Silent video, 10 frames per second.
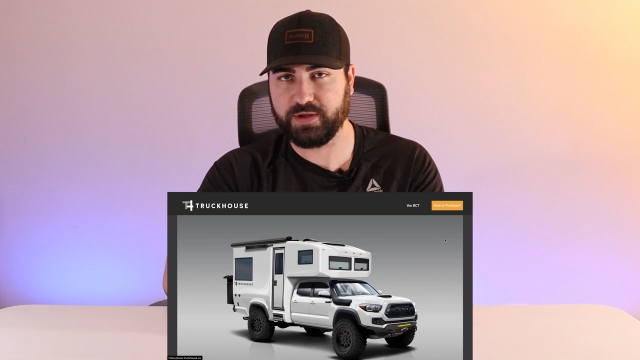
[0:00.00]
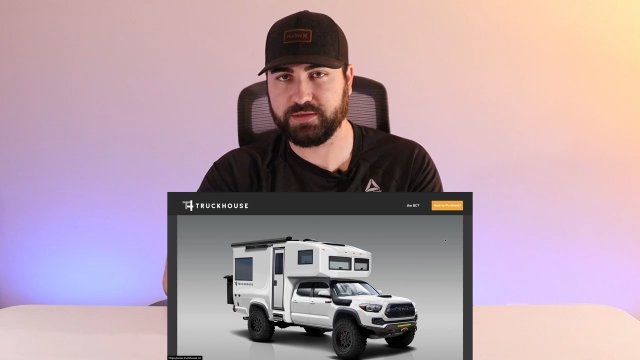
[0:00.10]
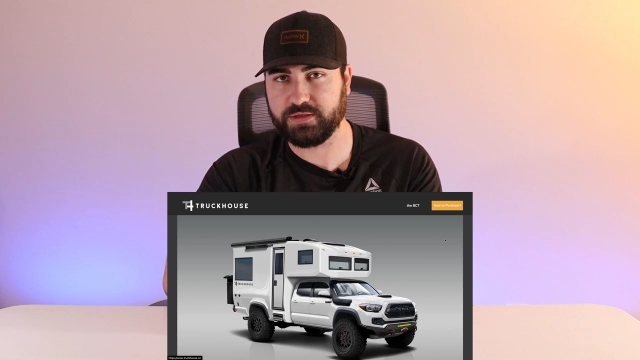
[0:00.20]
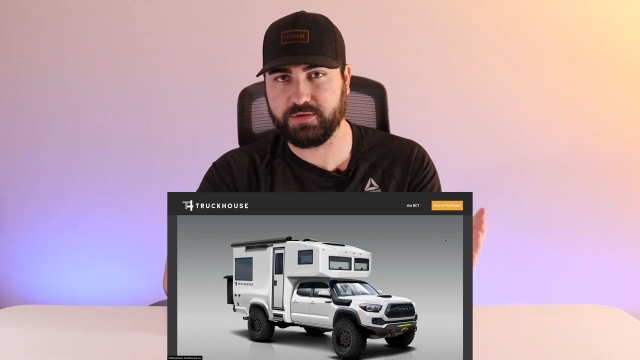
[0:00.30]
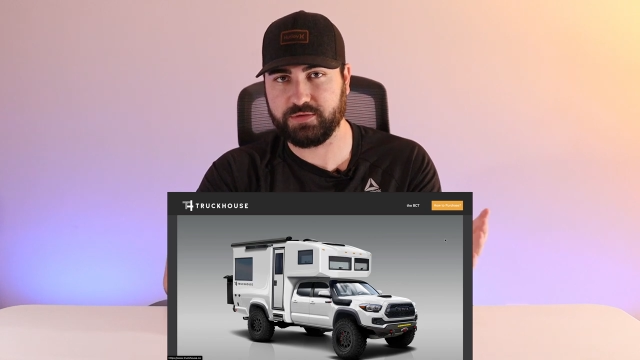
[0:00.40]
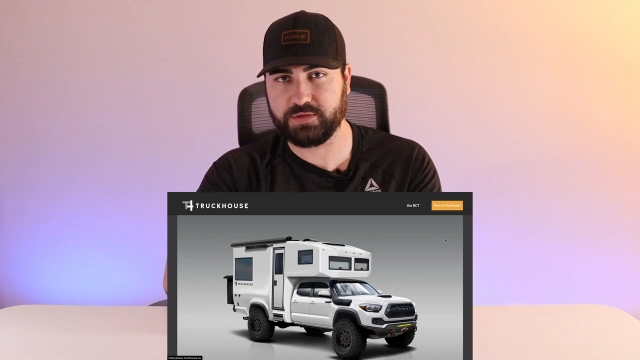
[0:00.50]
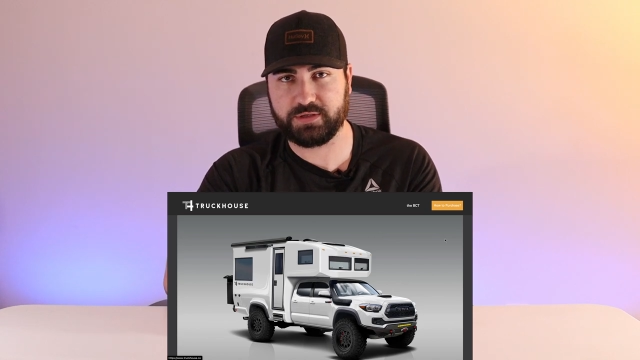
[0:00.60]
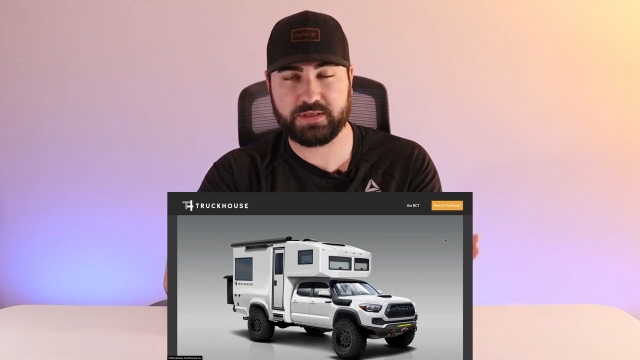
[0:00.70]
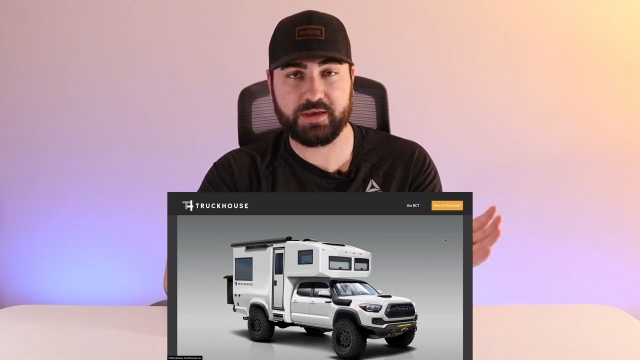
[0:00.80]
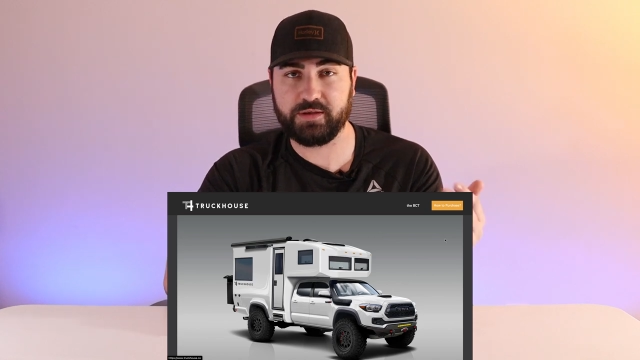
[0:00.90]
buttons do is
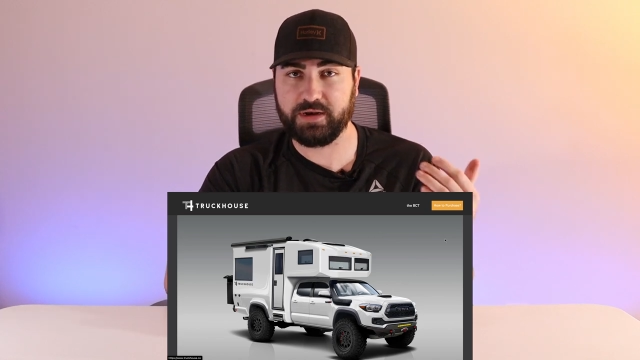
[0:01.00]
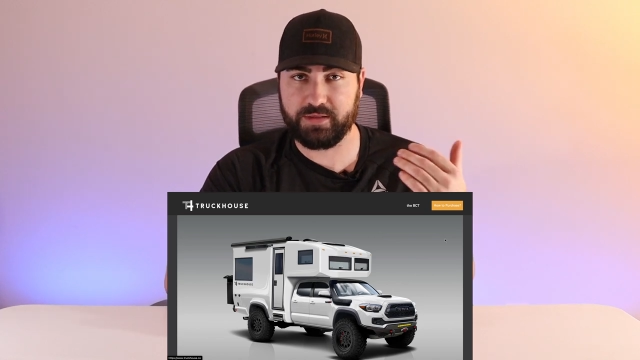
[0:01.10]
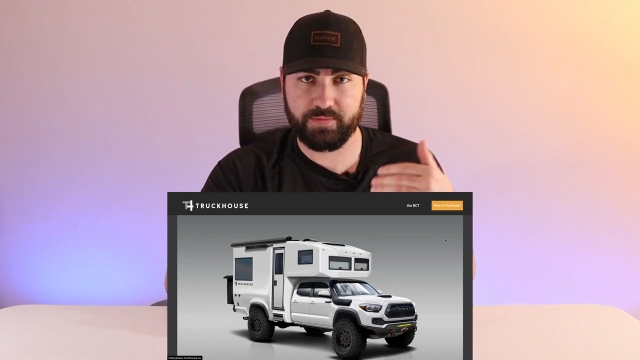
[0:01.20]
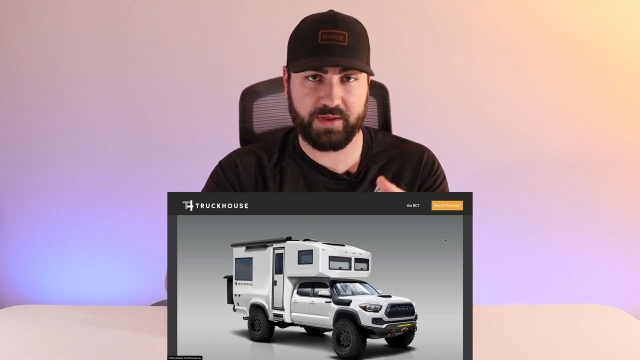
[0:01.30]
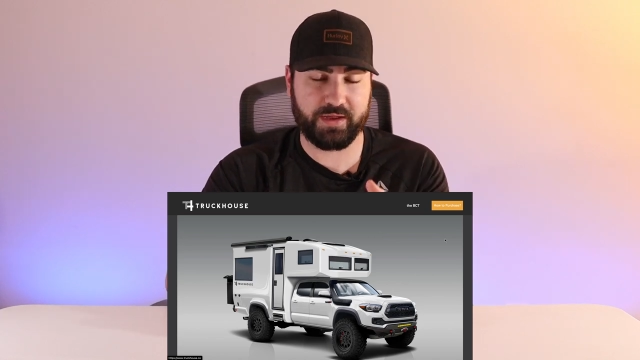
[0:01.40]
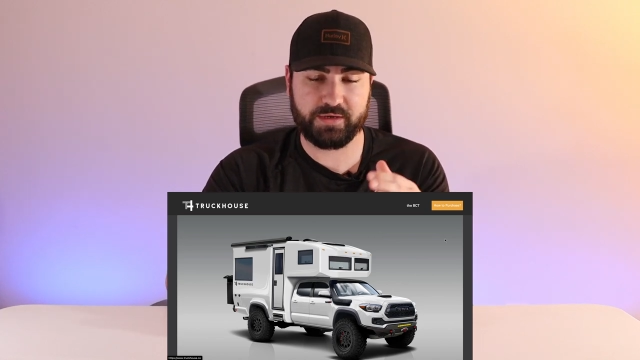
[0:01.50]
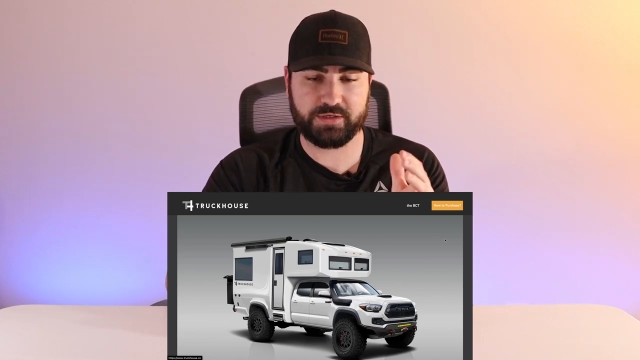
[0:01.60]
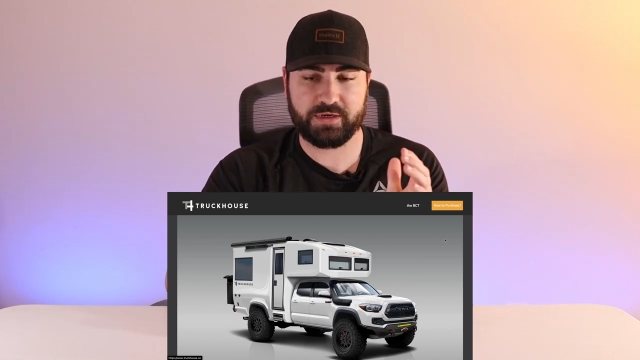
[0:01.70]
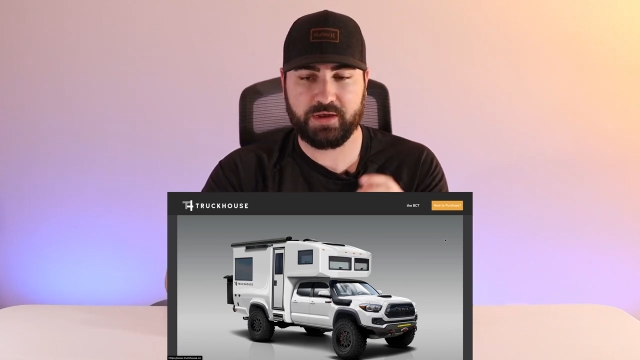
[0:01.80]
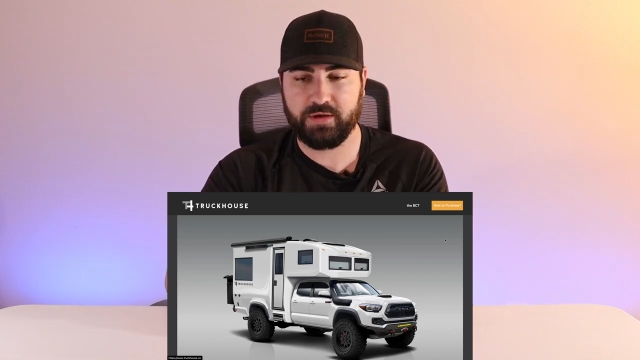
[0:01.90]
just take you down the
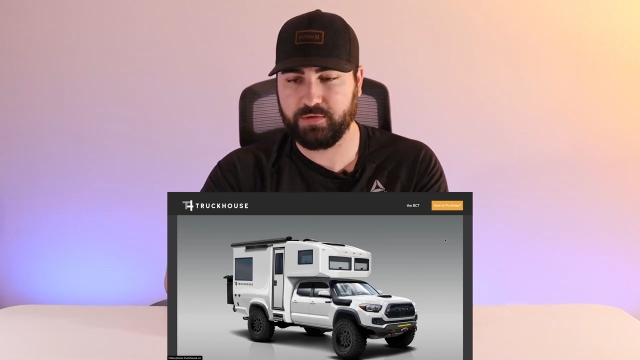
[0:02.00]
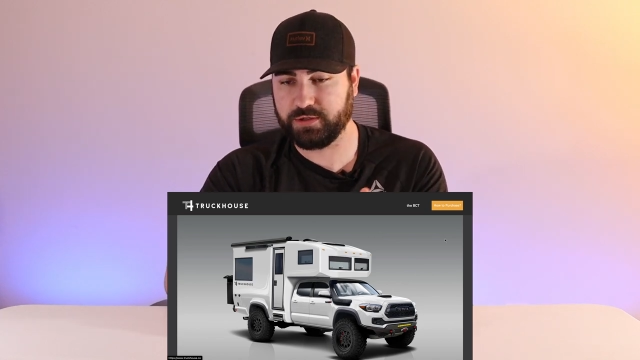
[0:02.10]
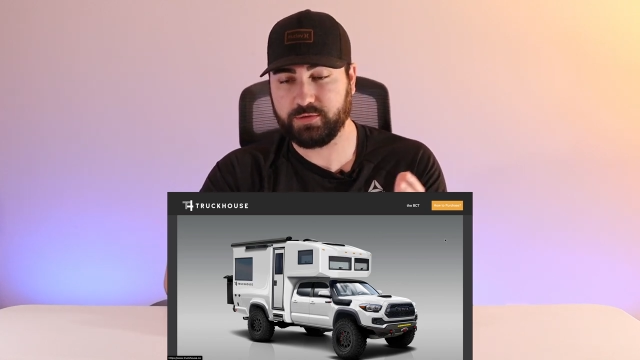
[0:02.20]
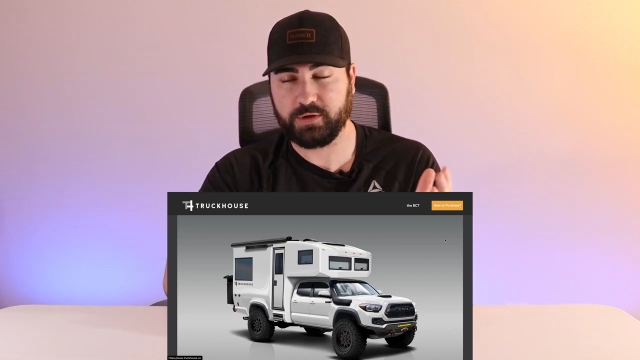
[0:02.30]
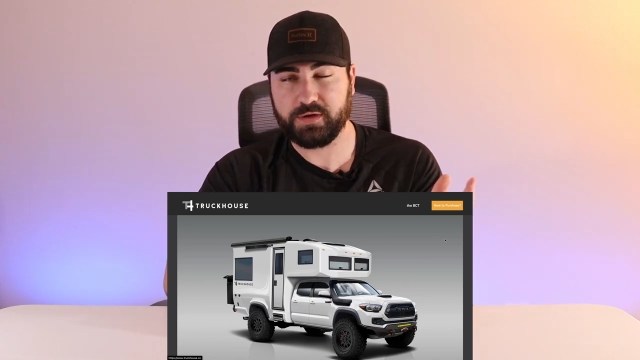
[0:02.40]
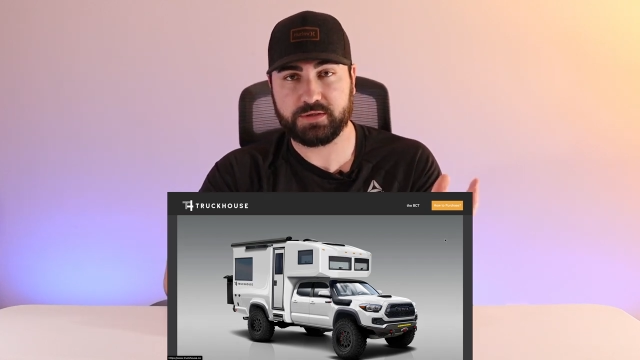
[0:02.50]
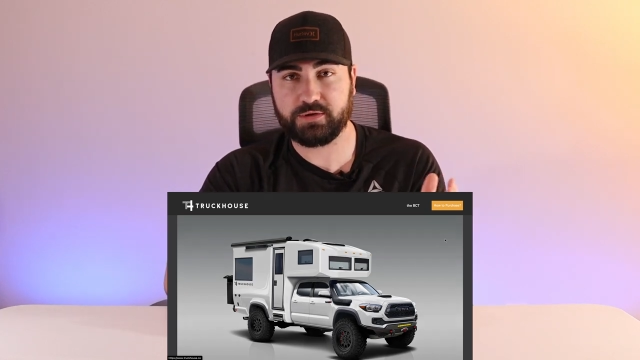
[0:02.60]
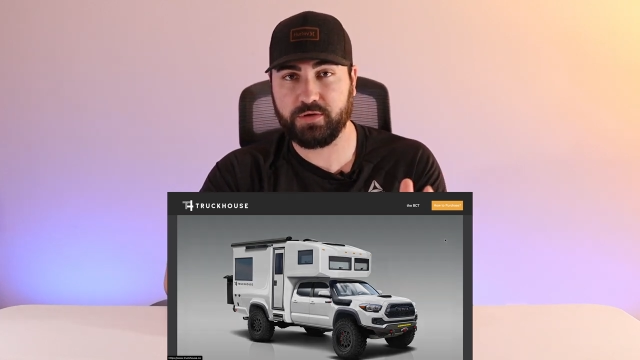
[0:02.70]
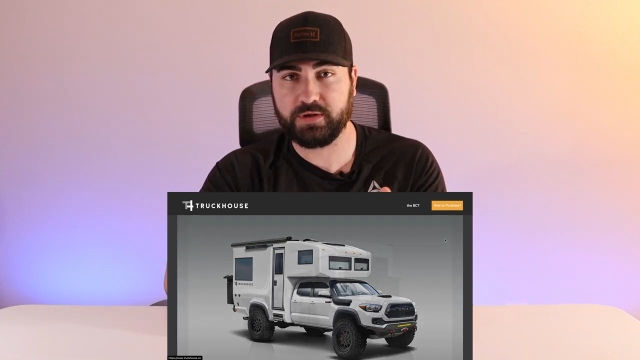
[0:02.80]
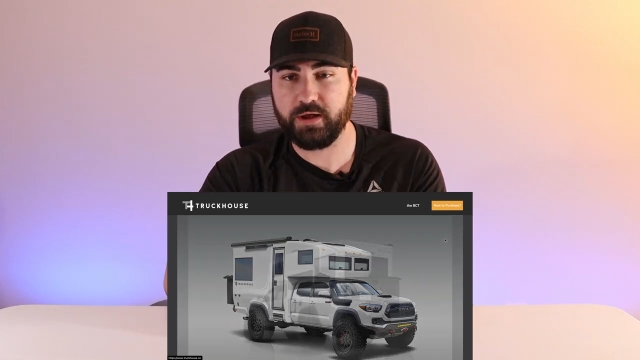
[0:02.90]
page, which we're going to
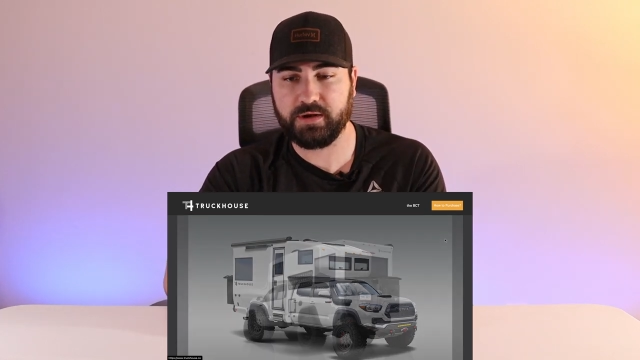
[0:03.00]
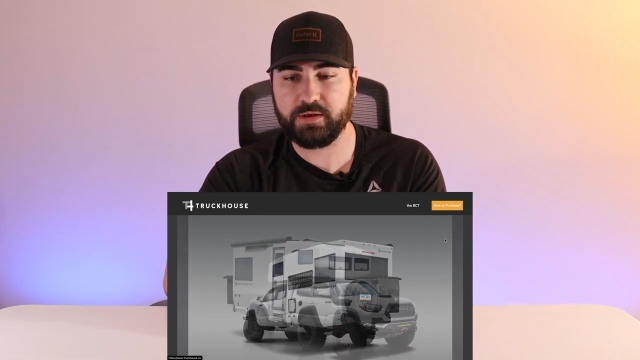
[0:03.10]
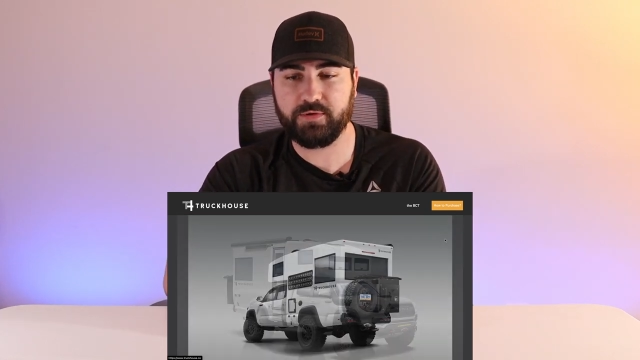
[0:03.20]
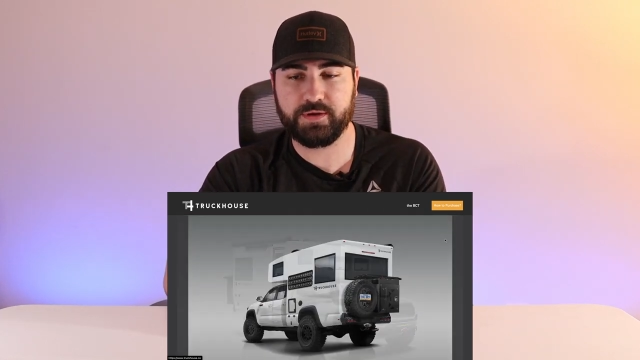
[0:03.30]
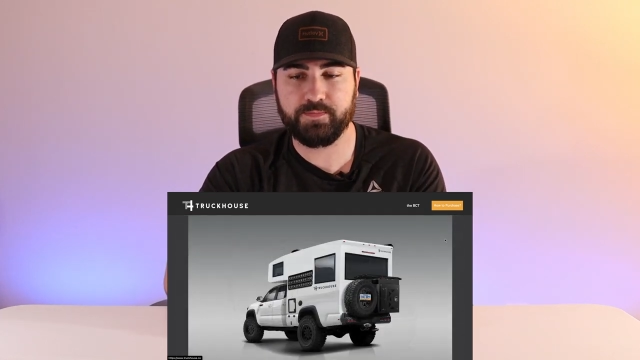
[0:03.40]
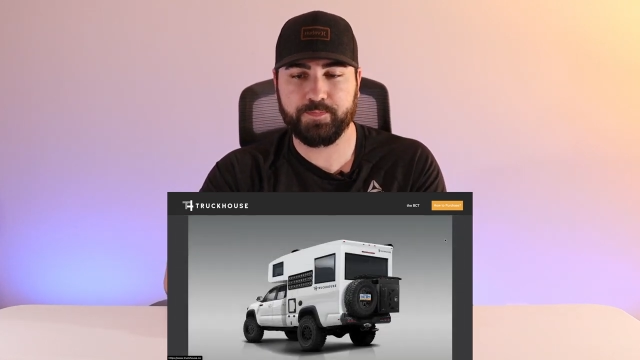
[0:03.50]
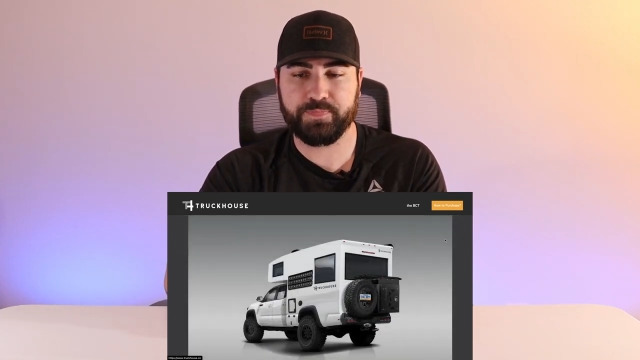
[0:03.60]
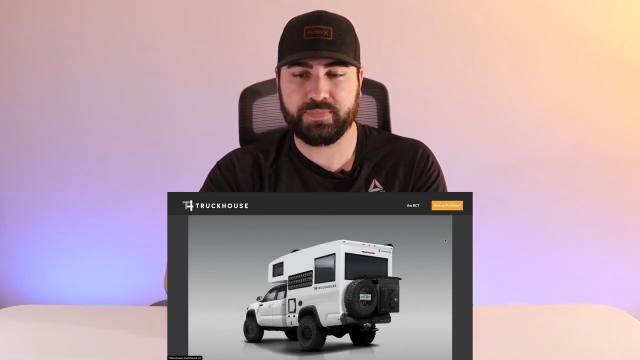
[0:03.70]
scroll down anyway.